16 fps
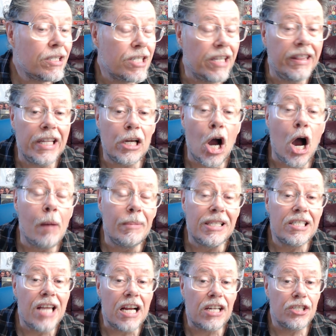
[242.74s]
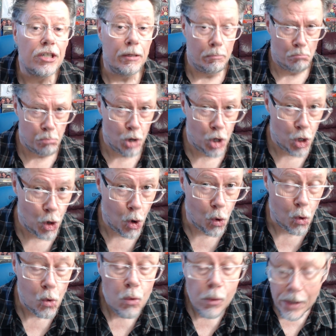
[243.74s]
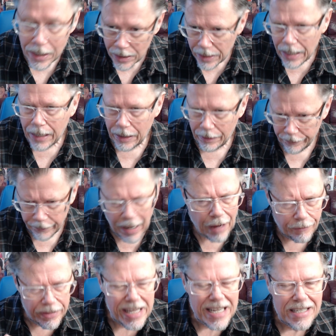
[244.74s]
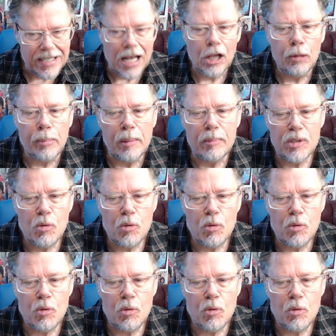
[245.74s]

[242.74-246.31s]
in the comment section below of these albums.